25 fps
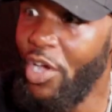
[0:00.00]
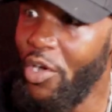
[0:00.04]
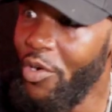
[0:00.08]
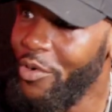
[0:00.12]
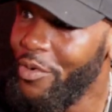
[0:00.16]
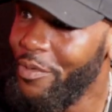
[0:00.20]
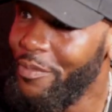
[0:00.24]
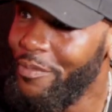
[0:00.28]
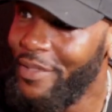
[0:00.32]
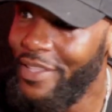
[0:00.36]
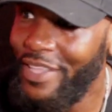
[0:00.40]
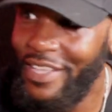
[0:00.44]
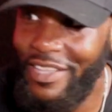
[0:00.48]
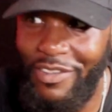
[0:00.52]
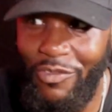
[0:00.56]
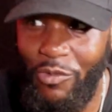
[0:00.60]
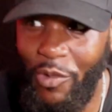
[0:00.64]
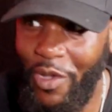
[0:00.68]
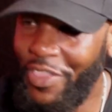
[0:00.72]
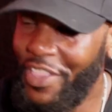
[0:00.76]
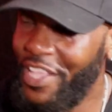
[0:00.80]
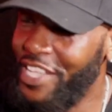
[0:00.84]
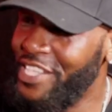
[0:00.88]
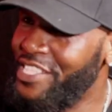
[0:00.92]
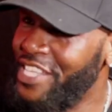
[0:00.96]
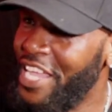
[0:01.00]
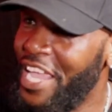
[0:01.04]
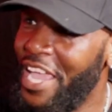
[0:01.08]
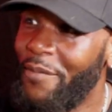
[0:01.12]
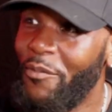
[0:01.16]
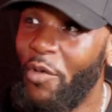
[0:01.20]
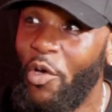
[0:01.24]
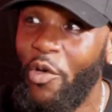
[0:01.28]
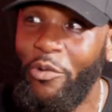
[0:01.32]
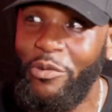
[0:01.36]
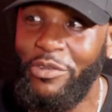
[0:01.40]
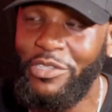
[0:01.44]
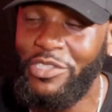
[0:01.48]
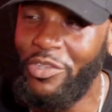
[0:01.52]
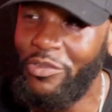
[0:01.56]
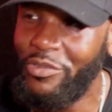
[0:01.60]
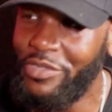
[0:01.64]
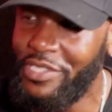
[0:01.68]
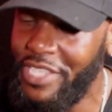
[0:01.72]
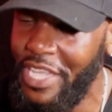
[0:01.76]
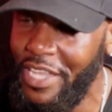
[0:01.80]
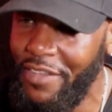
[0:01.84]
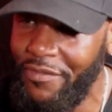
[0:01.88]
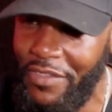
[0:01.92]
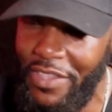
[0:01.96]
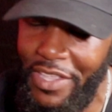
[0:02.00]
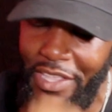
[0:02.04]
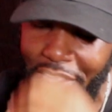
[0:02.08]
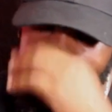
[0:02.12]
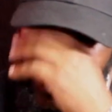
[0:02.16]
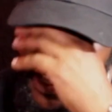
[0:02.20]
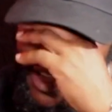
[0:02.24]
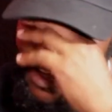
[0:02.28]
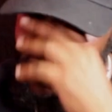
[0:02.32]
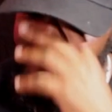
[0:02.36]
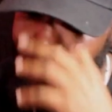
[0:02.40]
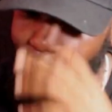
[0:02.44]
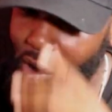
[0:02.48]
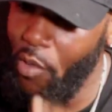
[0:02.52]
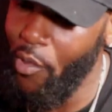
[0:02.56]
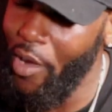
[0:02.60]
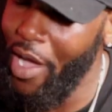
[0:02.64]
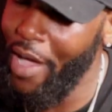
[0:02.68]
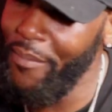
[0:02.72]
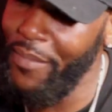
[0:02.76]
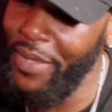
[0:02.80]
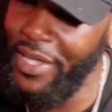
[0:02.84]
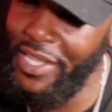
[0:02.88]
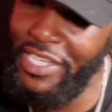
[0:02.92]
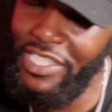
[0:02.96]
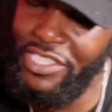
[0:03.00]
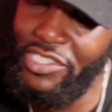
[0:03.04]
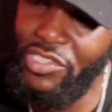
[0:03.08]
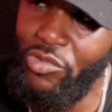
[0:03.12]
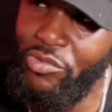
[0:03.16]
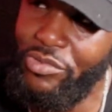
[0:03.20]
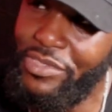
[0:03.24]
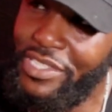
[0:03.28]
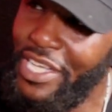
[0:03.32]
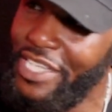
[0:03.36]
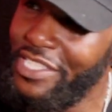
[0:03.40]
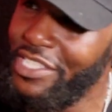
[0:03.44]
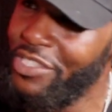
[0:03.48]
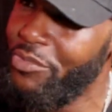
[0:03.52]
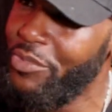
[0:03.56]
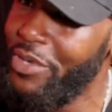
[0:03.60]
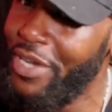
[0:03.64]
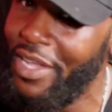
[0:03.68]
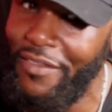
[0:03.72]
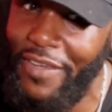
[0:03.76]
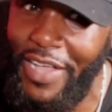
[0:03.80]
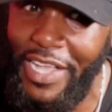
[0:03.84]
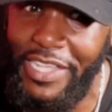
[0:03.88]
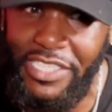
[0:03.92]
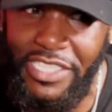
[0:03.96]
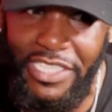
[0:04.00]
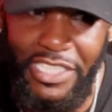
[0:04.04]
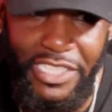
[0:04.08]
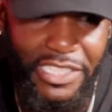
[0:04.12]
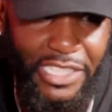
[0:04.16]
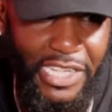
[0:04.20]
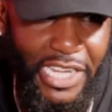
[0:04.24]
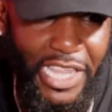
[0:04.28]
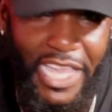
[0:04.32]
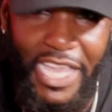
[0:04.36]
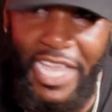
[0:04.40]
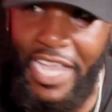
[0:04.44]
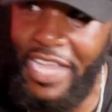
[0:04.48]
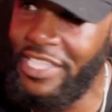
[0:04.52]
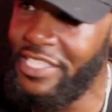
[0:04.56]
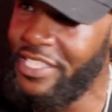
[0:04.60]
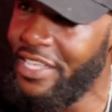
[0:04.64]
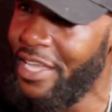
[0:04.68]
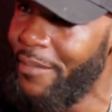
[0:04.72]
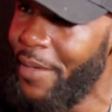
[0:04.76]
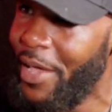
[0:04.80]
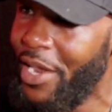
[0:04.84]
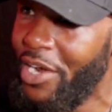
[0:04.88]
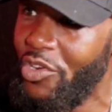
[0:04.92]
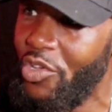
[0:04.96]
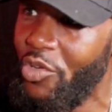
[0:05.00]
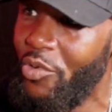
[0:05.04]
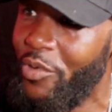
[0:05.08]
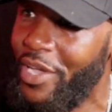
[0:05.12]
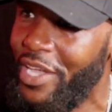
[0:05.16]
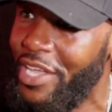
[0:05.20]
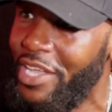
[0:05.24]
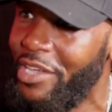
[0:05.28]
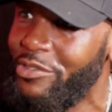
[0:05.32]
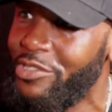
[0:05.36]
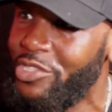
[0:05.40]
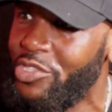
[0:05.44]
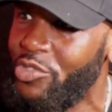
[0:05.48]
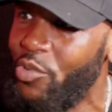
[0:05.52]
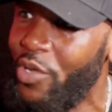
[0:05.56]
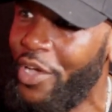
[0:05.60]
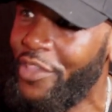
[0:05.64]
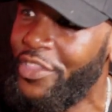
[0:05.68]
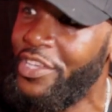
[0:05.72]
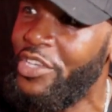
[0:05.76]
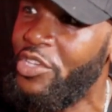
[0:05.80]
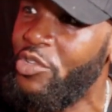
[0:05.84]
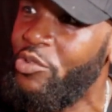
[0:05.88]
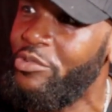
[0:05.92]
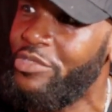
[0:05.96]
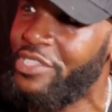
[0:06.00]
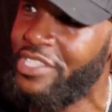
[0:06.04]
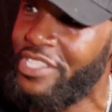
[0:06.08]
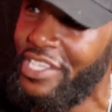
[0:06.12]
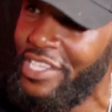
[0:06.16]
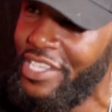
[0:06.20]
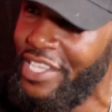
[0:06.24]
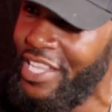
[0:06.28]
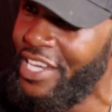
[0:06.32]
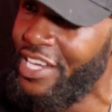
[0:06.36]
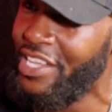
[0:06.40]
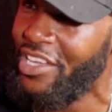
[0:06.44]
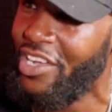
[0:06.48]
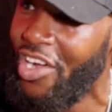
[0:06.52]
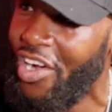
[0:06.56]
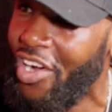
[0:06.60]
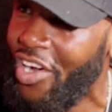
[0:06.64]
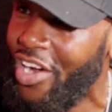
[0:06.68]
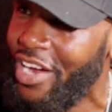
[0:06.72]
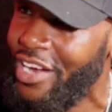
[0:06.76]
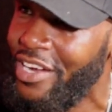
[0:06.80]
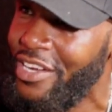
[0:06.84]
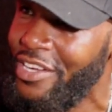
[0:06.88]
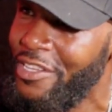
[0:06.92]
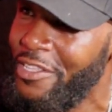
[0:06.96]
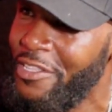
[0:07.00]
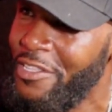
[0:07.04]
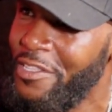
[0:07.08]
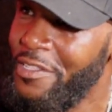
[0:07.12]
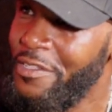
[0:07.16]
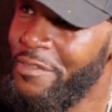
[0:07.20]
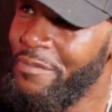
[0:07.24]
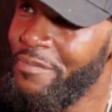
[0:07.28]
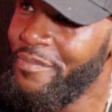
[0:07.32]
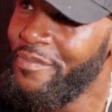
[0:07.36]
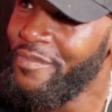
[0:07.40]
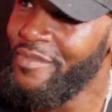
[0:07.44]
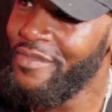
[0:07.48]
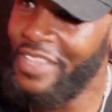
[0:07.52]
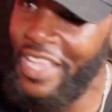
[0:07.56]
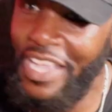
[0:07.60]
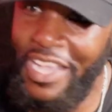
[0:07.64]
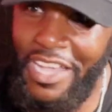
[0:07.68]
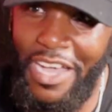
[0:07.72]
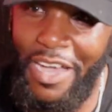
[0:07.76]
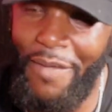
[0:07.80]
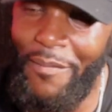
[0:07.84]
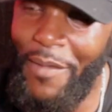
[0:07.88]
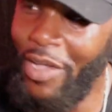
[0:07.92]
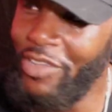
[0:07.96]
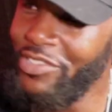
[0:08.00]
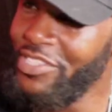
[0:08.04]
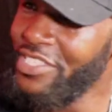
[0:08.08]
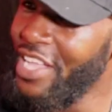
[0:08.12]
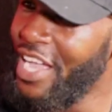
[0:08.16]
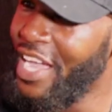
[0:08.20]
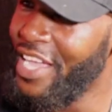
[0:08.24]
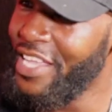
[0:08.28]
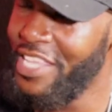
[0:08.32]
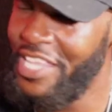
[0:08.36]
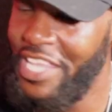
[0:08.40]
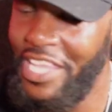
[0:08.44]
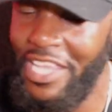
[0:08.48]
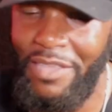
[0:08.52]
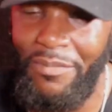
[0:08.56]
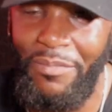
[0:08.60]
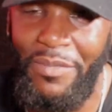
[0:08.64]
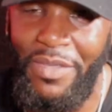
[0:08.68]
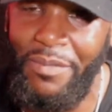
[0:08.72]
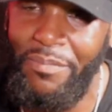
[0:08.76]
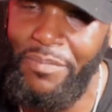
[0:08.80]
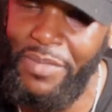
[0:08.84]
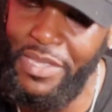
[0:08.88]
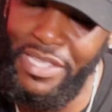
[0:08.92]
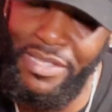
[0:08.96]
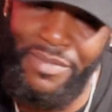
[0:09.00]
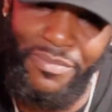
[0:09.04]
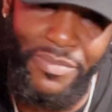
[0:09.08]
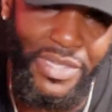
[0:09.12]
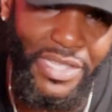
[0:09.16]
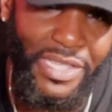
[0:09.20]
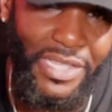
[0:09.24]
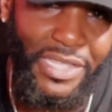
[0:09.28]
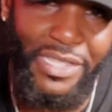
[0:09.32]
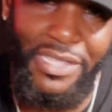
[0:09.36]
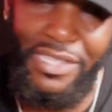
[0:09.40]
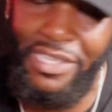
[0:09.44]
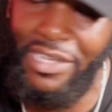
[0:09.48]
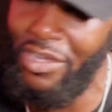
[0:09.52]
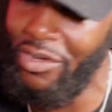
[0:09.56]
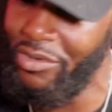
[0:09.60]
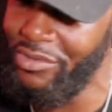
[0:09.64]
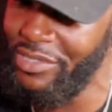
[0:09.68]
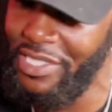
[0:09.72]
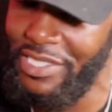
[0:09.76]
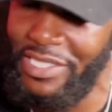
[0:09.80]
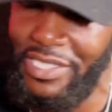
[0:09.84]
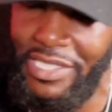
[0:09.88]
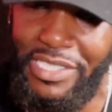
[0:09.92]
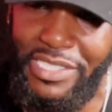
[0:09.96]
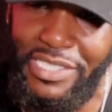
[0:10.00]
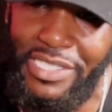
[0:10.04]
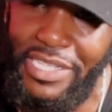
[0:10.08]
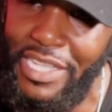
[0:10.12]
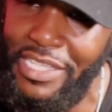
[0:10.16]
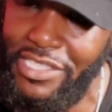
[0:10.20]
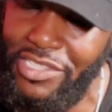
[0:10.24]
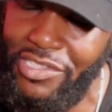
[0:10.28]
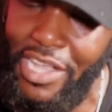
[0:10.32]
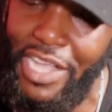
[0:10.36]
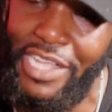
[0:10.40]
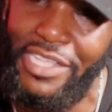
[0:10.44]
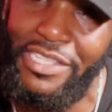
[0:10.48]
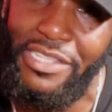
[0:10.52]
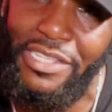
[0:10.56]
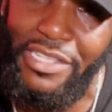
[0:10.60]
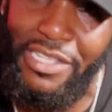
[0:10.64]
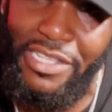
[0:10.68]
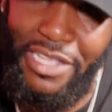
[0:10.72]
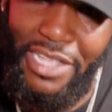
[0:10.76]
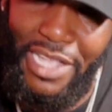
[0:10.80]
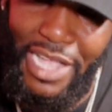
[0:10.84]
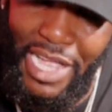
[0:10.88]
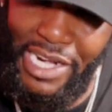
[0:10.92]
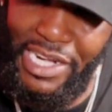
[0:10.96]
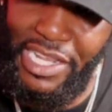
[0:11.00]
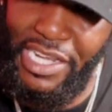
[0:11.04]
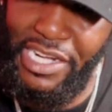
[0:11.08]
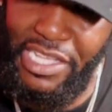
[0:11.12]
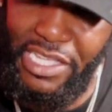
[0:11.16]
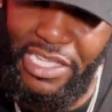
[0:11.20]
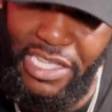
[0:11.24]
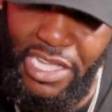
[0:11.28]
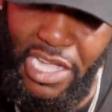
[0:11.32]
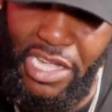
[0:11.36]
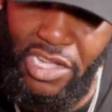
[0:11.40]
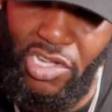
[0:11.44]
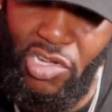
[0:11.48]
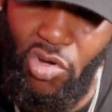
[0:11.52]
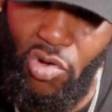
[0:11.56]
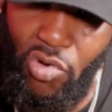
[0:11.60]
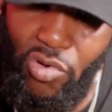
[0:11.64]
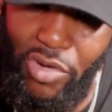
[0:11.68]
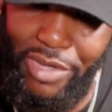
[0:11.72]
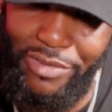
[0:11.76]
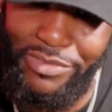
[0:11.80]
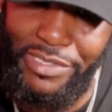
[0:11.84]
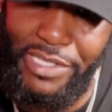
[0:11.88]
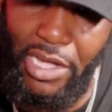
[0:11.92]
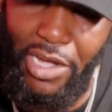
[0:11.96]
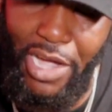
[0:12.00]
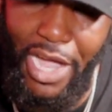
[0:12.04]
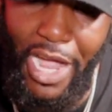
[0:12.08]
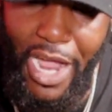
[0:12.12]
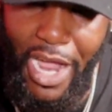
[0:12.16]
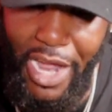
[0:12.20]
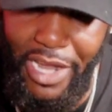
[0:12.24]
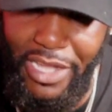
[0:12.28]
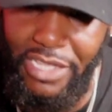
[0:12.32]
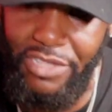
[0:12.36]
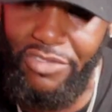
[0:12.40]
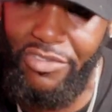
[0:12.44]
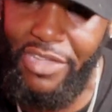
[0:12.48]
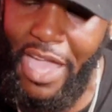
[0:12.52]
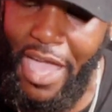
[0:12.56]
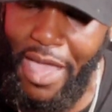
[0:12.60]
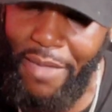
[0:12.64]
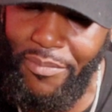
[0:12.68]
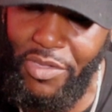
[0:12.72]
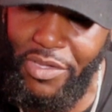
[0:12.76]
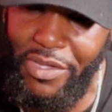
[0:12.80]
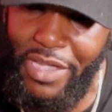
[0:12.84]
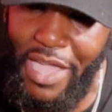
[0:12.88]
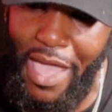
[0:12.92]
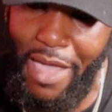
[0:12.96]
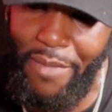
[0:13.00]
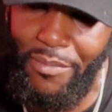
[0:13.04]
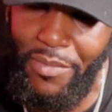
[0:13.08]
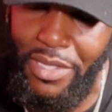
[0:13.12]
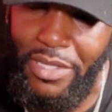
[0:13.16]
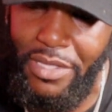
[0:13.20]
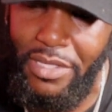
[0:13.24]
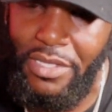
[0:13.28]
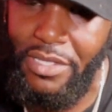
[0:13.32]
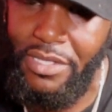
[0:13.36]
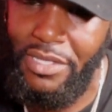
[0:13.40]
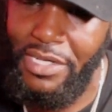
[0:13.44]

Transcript: I don't know. Was it jam or was on safety? But while me and this dude tussling, whatever, I see legs come out of nowhere. It was 2 other dudes in the car. They come out, start kicking me, beating me, this and that. So I let the gun go. I was like, all right, you got me.